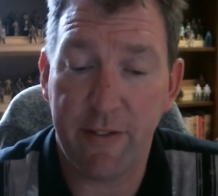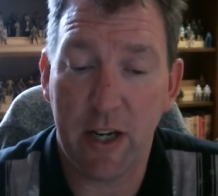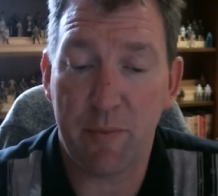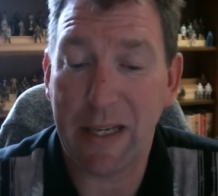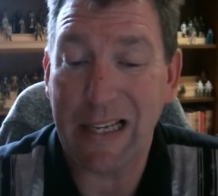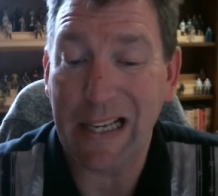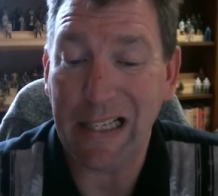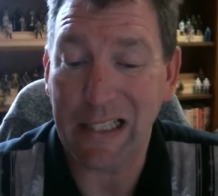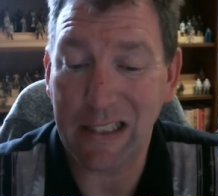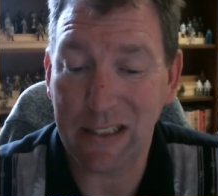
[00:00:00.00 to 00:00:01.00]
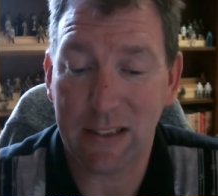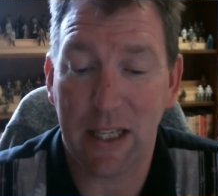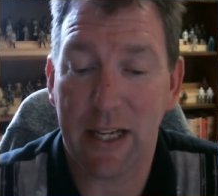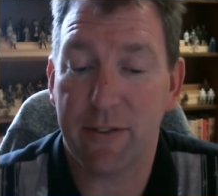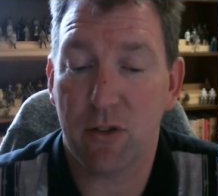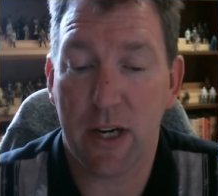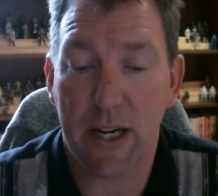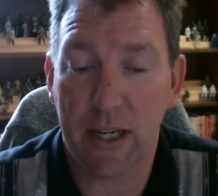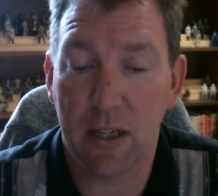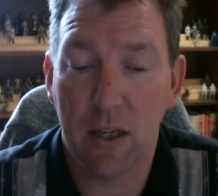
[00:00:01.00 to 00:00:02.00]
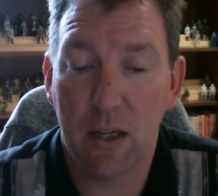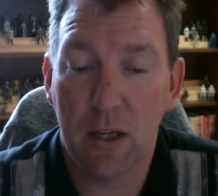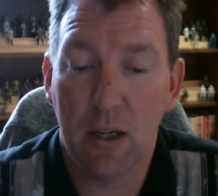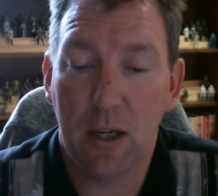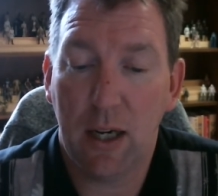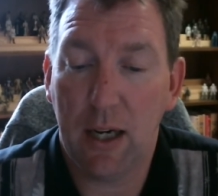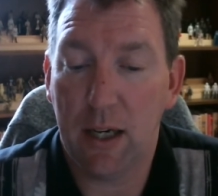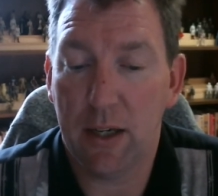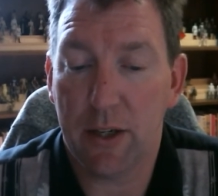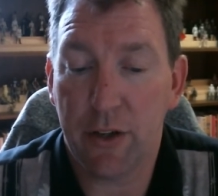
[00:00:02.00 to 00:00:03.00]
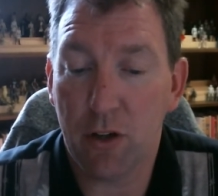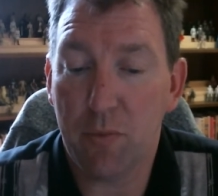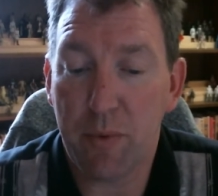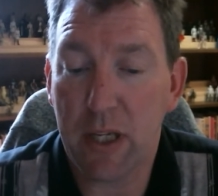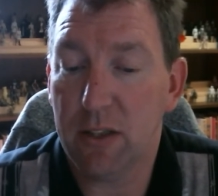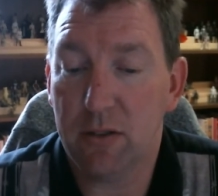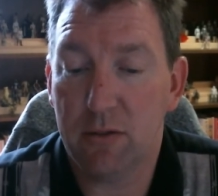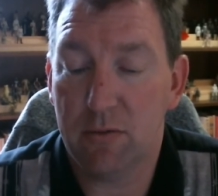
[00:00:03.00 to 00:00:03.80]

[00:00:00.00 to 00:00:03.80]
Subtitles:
very beginning of the slave trade, European